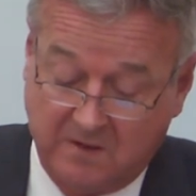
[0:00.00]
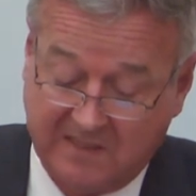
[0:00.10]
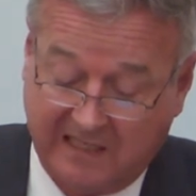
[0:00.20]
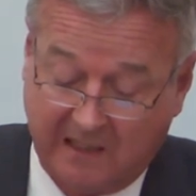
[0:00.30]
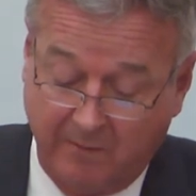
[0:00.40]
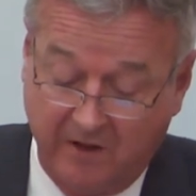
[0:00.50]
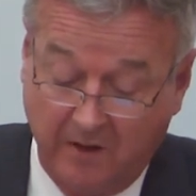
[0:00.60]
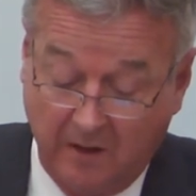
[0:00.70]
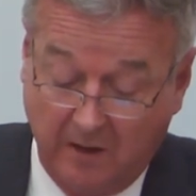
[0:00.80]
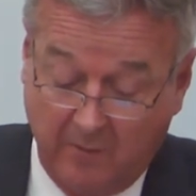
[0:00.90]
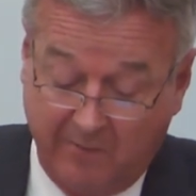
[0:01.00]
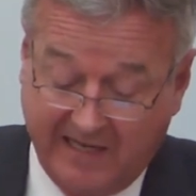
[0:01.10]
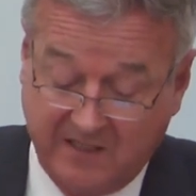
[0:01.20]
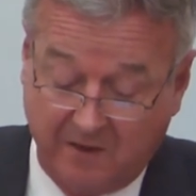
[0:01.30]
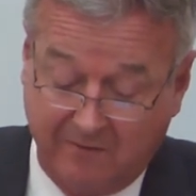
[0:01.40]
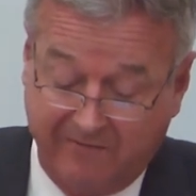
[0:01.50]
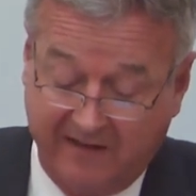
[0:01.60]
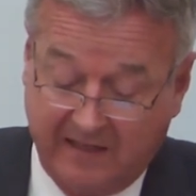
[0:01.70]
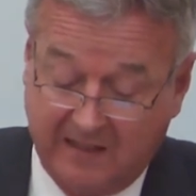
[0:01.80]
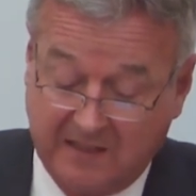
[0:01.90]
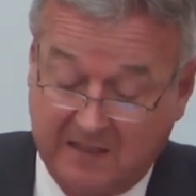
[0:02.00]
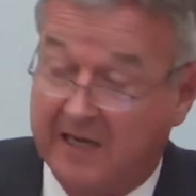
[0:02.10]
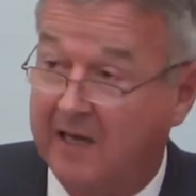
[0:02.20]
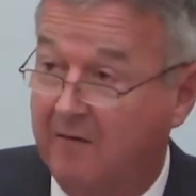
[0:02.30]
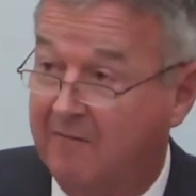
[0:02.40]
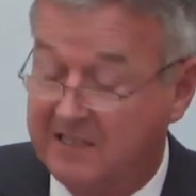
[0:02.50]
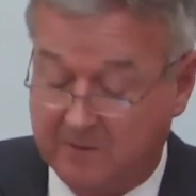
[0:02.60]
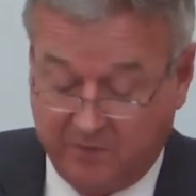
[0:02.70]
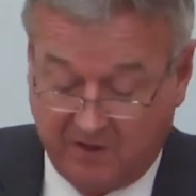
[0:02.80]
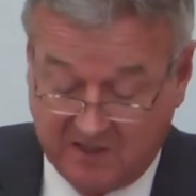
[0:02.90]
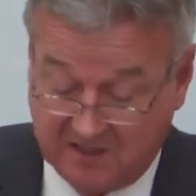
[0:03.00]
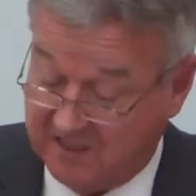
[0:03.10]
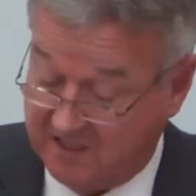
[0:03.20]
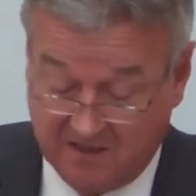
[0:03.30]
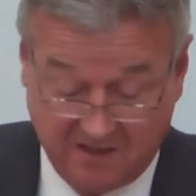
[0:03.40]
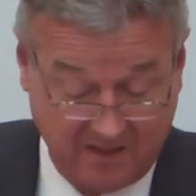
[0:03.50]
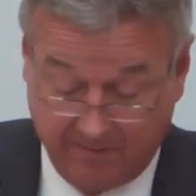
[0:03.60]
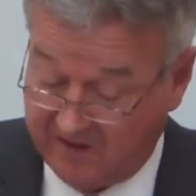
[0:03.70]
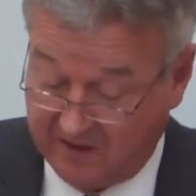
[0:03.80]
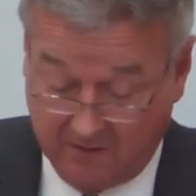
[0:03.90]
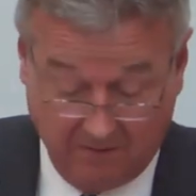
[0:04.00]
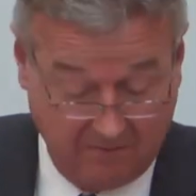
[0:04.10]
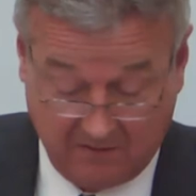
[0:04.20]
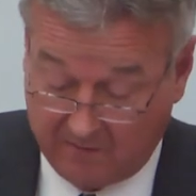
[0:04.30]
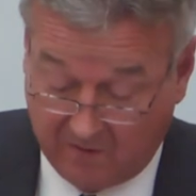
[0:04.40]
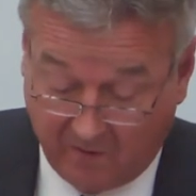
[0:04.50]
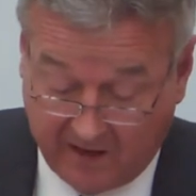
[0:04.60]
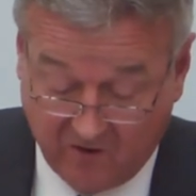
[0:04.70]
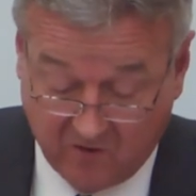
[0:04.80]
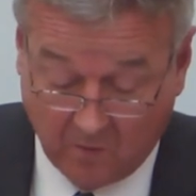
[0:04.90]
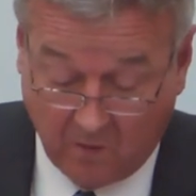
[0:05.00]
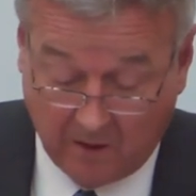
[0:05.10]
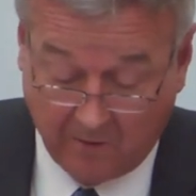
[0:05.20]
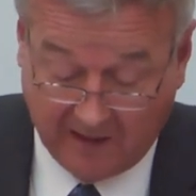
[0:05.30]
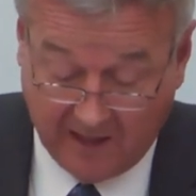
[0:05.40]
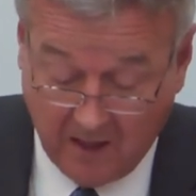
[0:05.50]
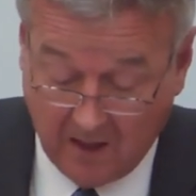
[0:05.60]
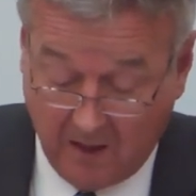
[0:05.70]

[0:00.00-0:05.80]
settlement based on fairness and reciprocity into something I'm not quite sure what, really.